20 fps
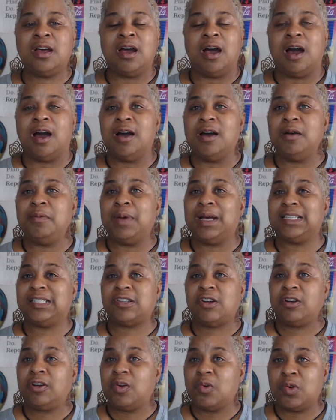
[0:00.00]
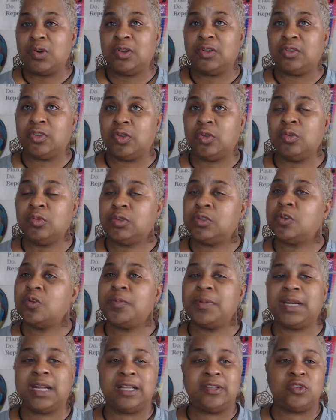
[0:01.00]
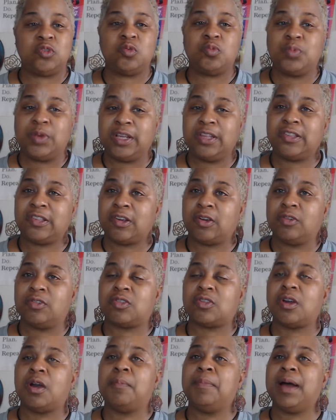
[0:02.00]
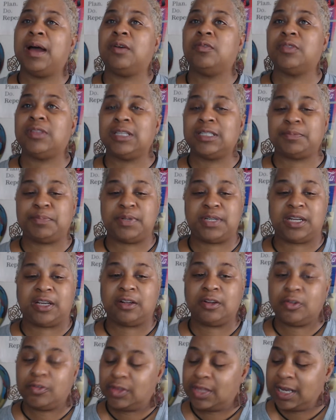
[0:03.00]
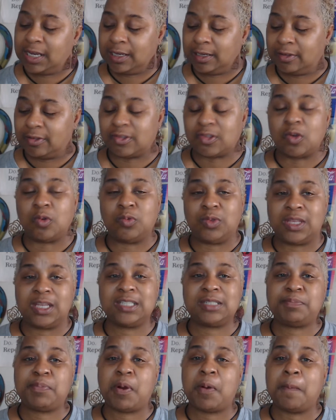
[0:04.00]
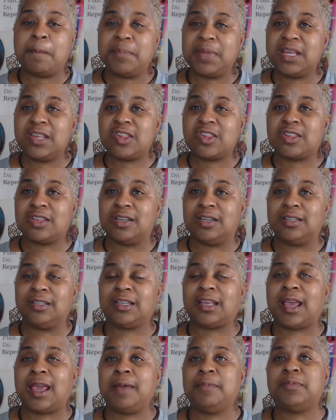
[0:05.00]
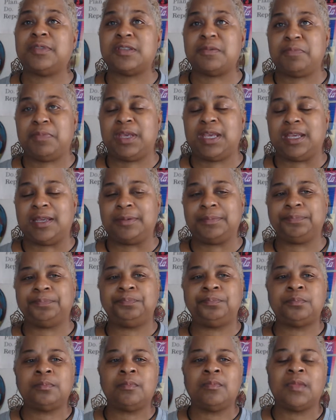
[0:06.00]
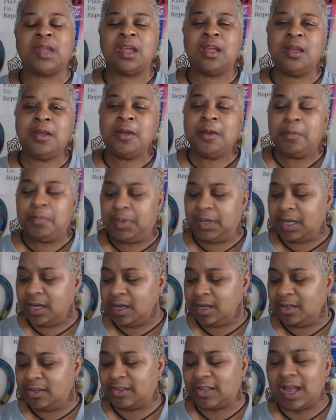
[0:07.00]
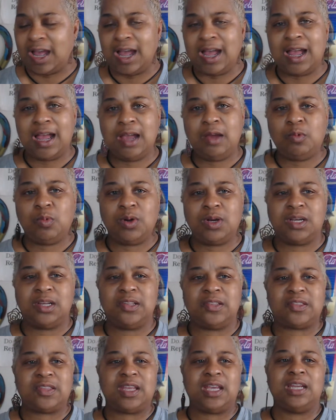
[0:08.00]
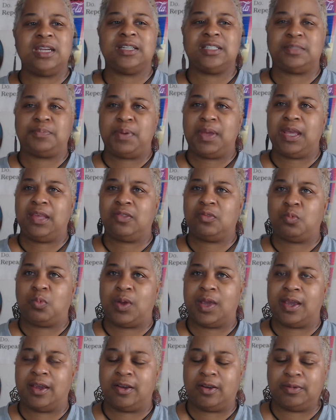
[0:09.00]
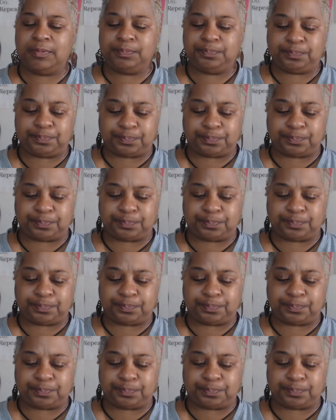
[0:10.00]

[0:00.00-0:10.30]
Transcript: I start going on YouTube and I do research about this particular thing. And so this permission came to me because I was in a space where